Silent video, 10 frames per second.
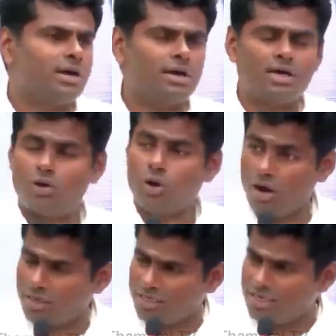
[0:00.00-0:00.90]

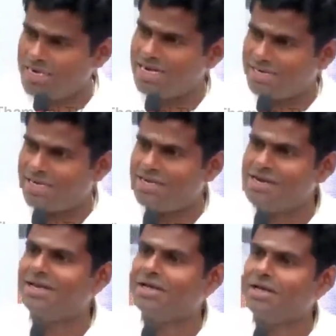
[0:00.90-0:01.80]
long journey,
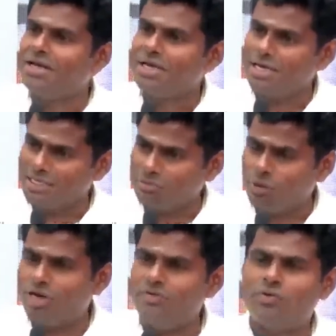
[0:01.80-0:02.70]
tired, he has
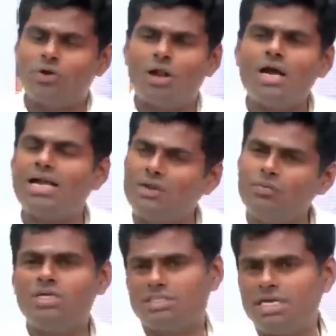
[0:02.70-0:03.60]
spoken for long and he
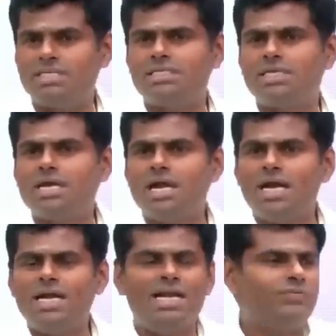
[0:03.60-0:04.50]
wants rest,
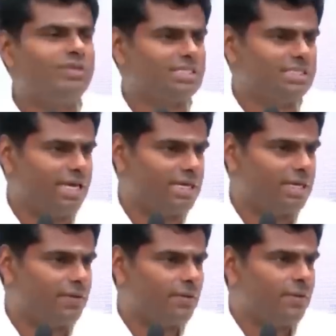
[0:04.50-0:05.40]
and he left the stage.
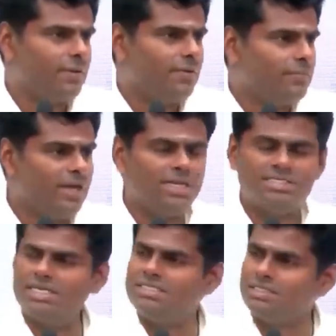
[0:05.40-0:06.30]
Then,
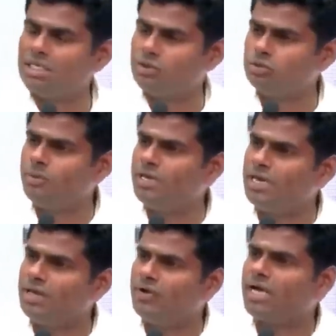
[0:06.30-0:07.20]
since it's a 2-speaker
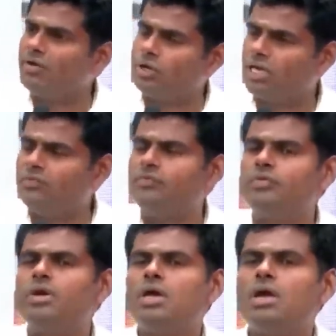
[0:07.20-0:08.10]
event, I have to give
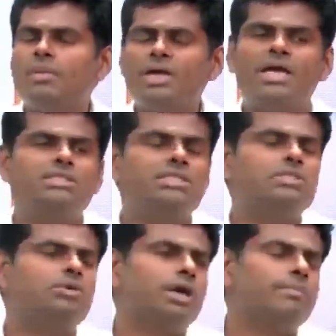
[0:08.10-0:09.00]
my answers
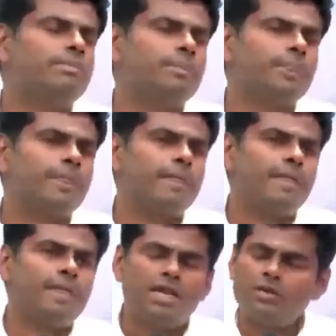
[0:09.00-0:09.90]
to him.
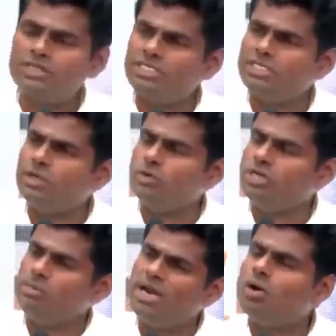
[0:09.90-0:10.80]
Now, Shashi Tharoor
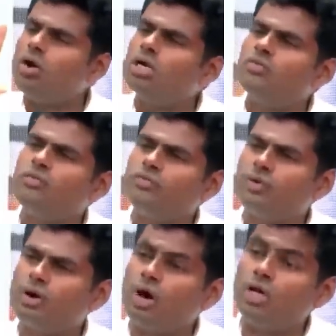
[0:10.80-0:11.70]
ji made a lot of
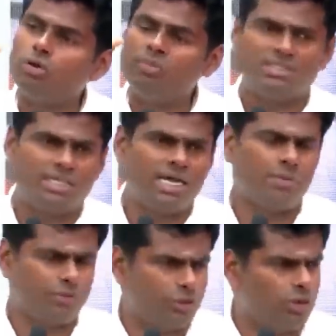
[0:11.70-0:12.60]
arguments there.
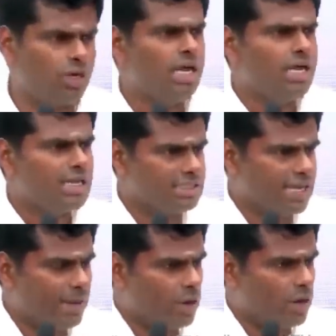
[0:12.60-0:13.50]
I'm sure the
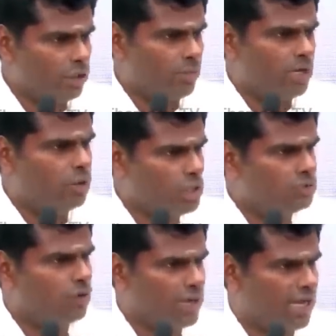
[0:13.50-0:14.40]
same argument holds
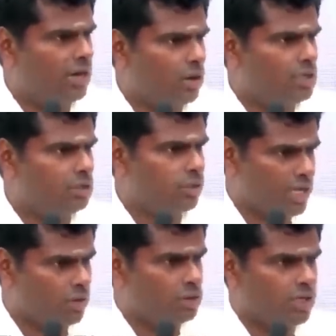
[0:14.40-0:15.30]
for Kerala also.
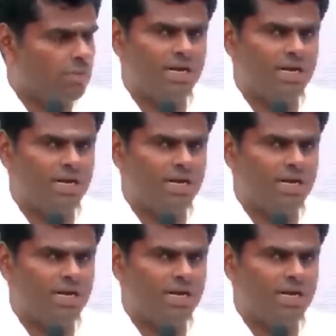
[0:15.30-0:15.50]
Here also you might